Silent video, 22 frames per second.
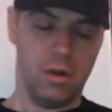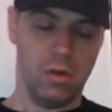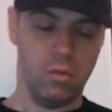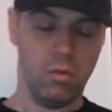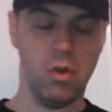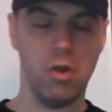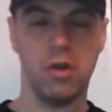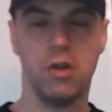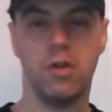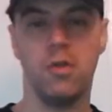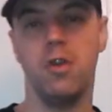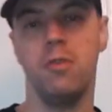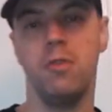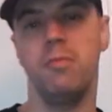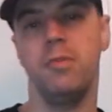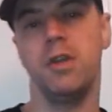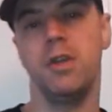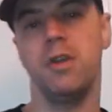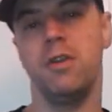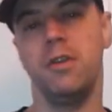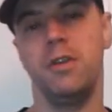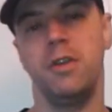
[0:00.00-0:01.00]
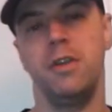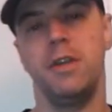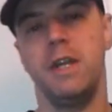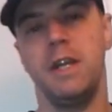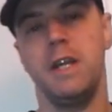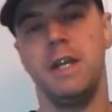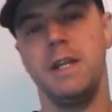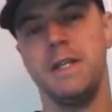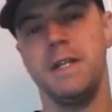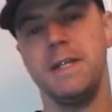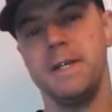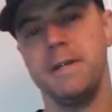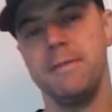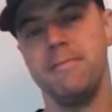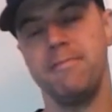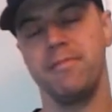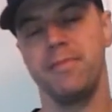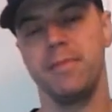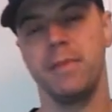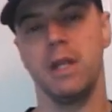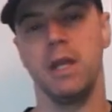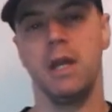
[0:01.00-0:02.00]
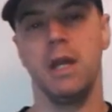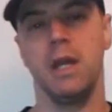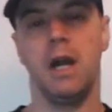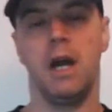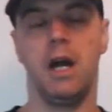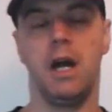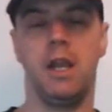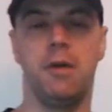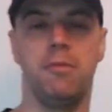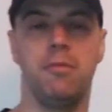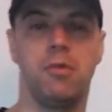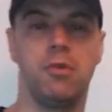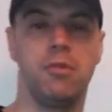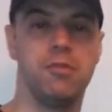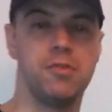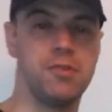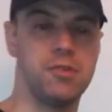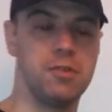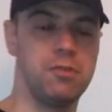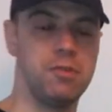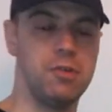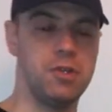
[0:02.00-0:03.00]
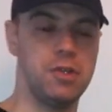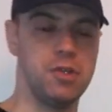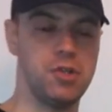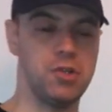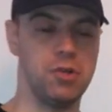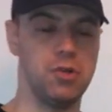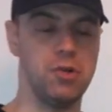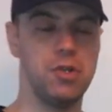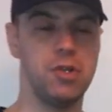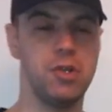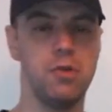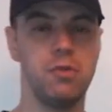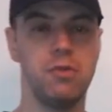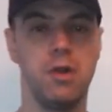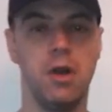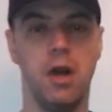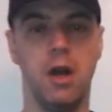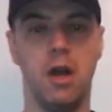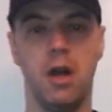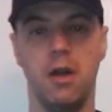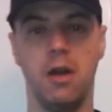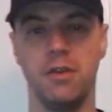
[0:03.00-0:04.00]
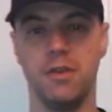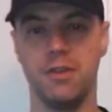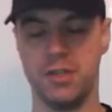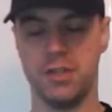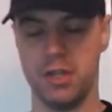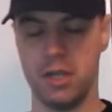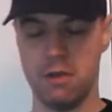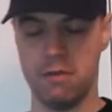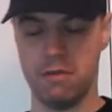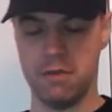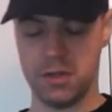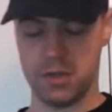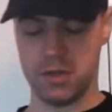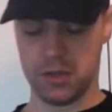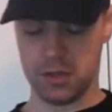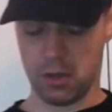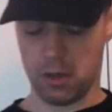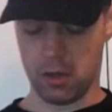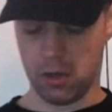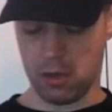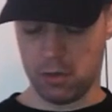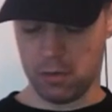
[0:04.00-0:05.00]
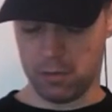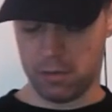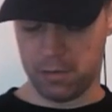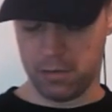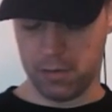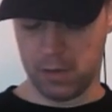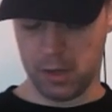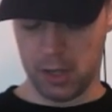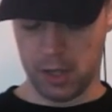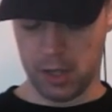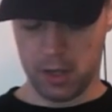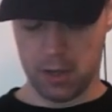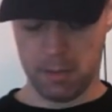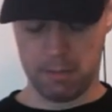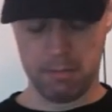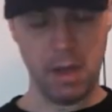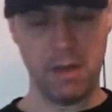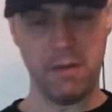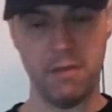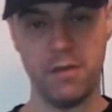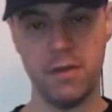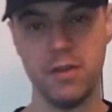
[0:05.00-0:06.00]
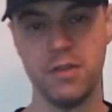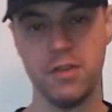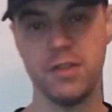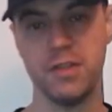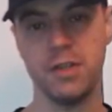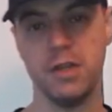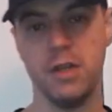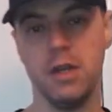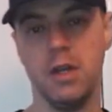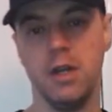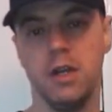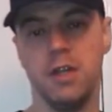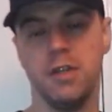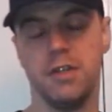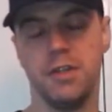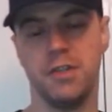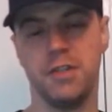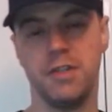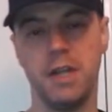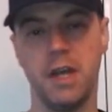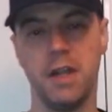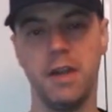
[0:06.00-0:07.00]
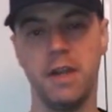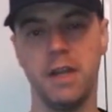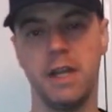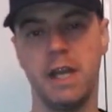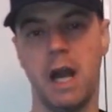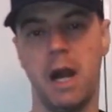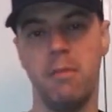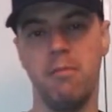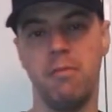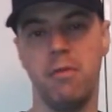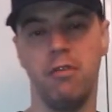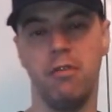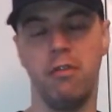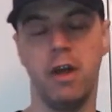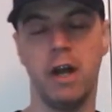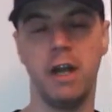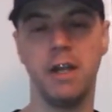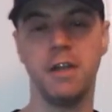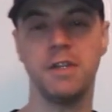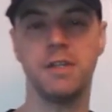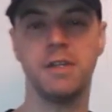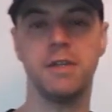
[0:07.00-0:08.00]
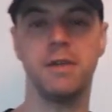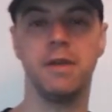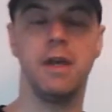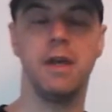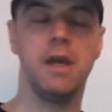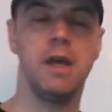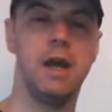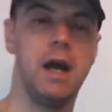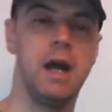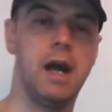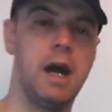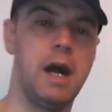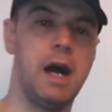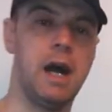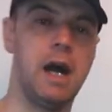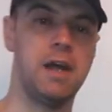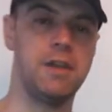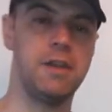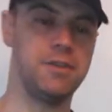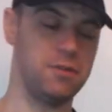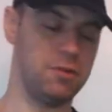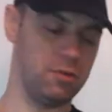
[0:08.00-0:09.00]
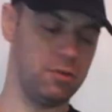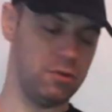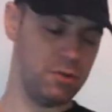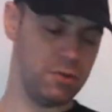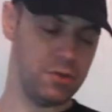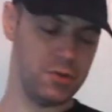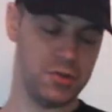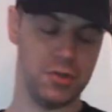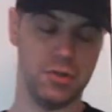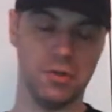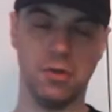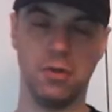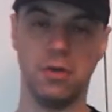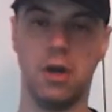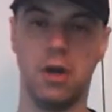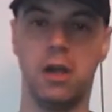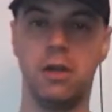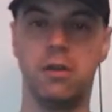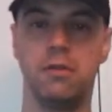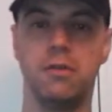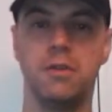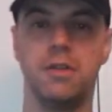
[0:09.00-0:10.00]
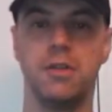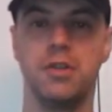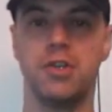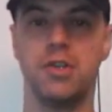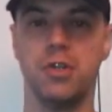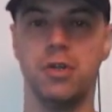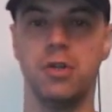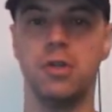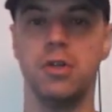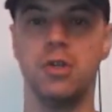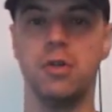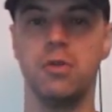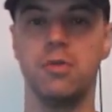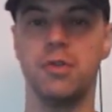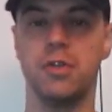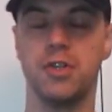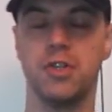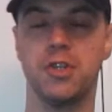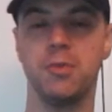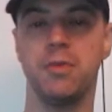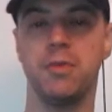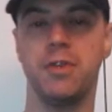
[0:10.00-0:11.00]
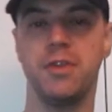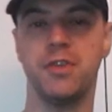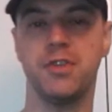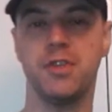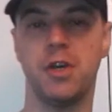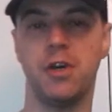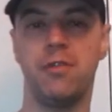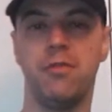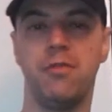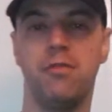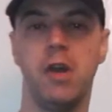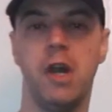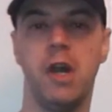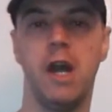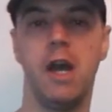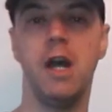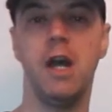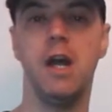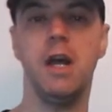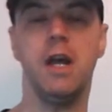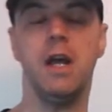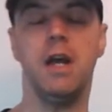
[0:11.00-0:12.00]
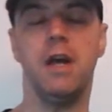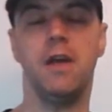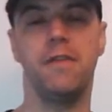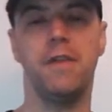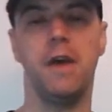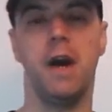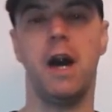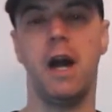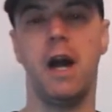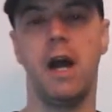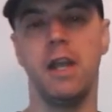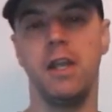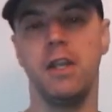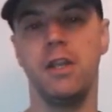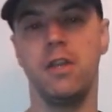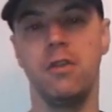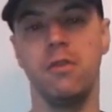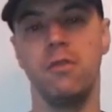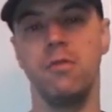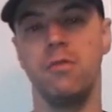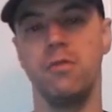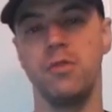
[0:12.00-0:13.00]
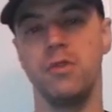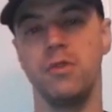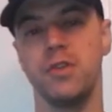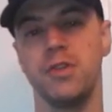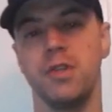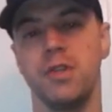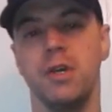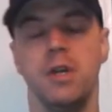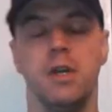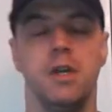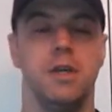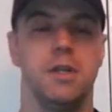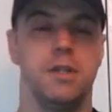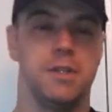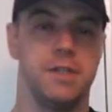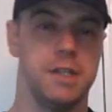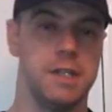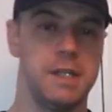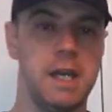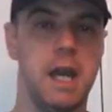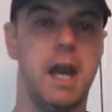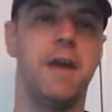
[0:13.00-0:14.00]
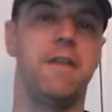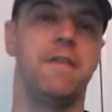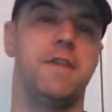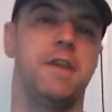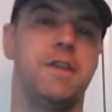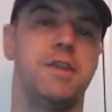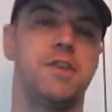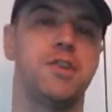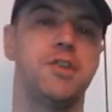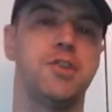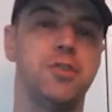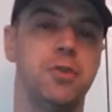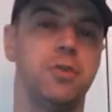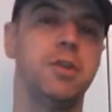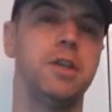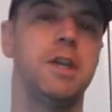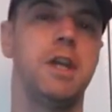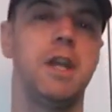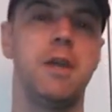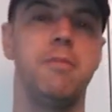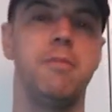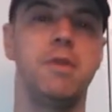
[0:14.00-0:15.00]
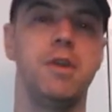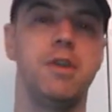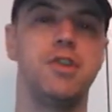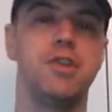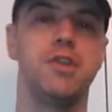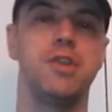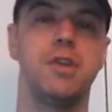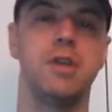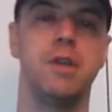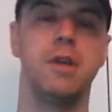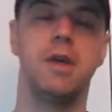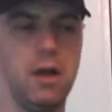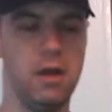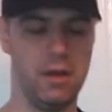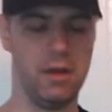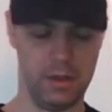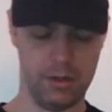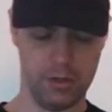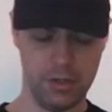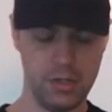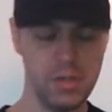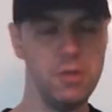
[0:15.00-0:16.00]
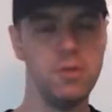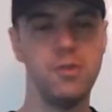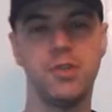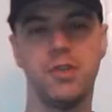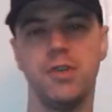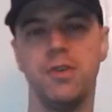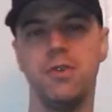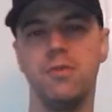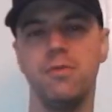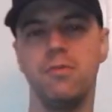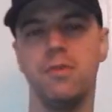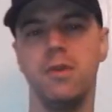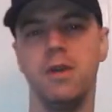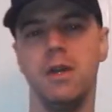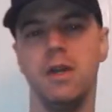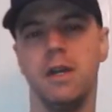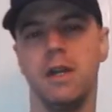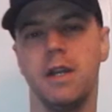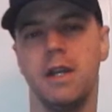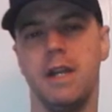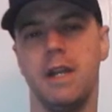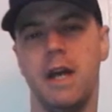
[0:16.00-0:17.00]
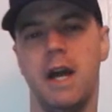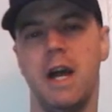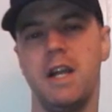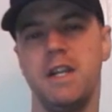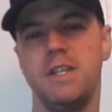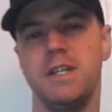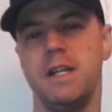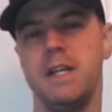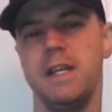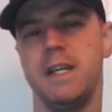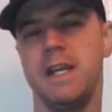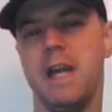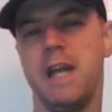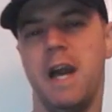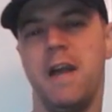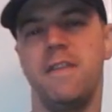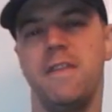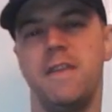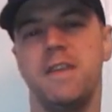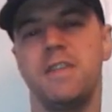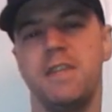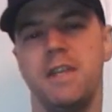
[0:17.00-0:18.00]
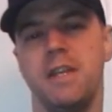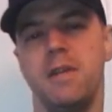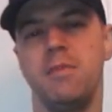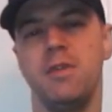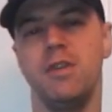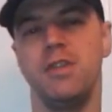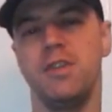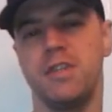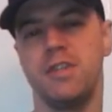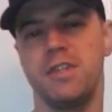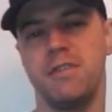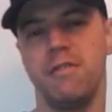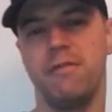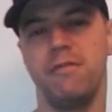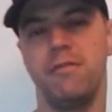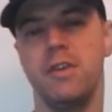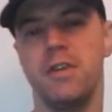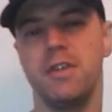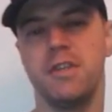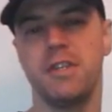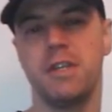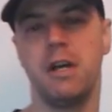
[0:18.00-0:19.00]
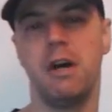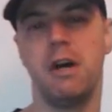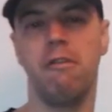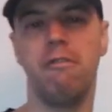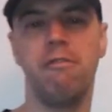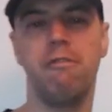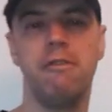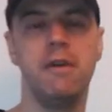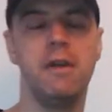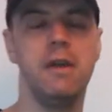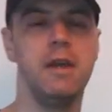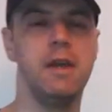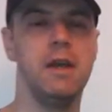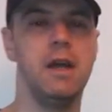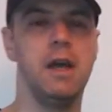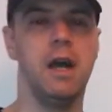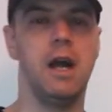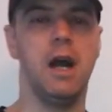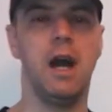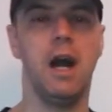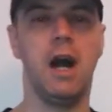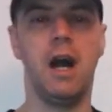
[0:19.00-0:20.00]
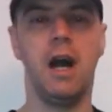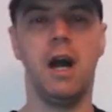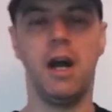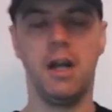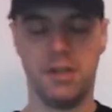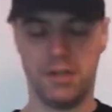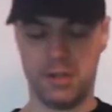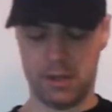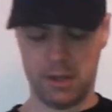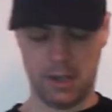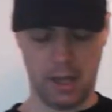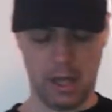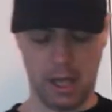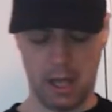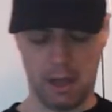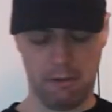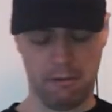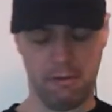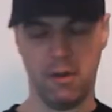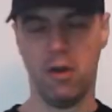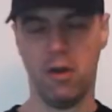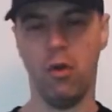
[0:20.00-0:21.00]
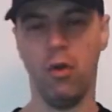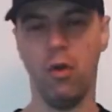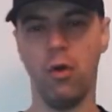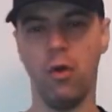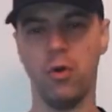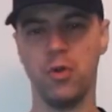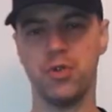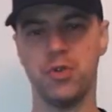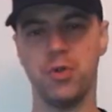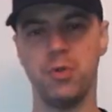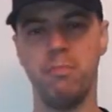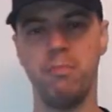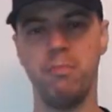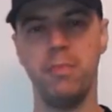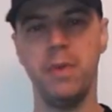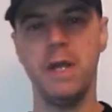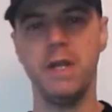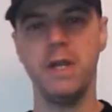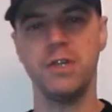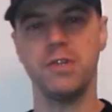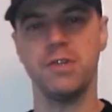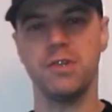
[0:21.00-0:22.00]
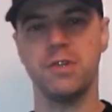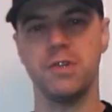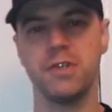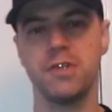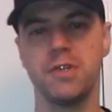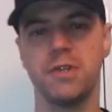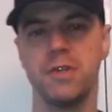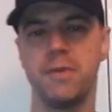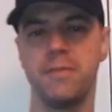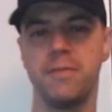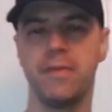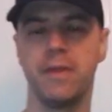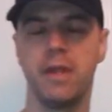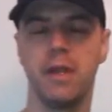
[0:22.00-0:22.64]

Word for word: what equipment you're going to need, and I'm also going to show you a series of uh, methods to set the camera right and also I'm going to show you some of the software that I used to get this stunning image and you too can actually get these images for yourself and have awesome pictures